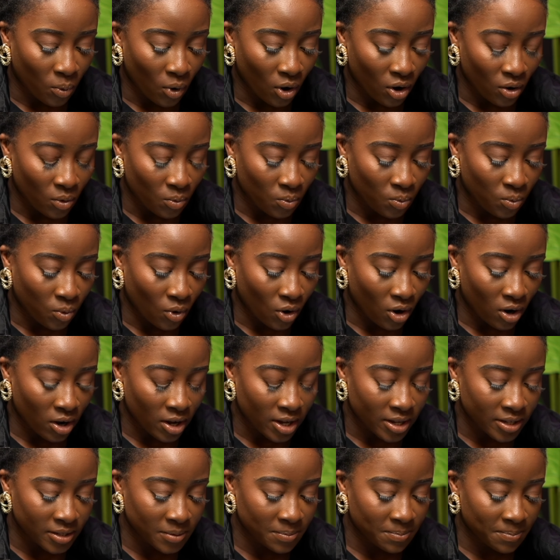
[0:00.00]
What
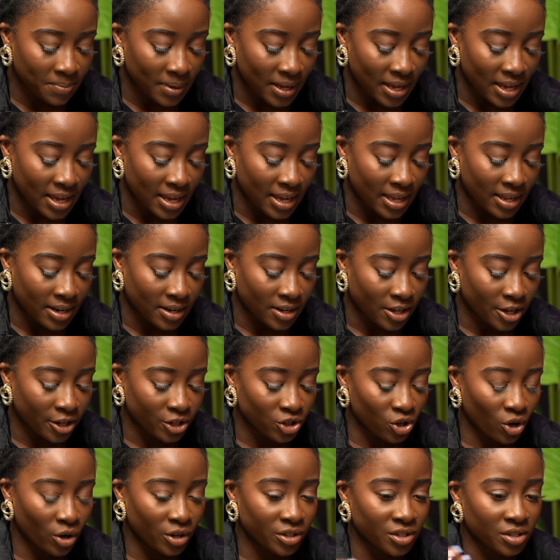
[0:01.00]
what has been
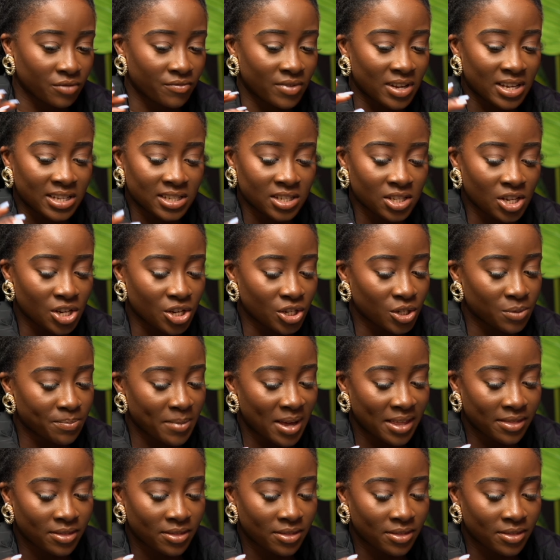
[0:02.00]
your choice of research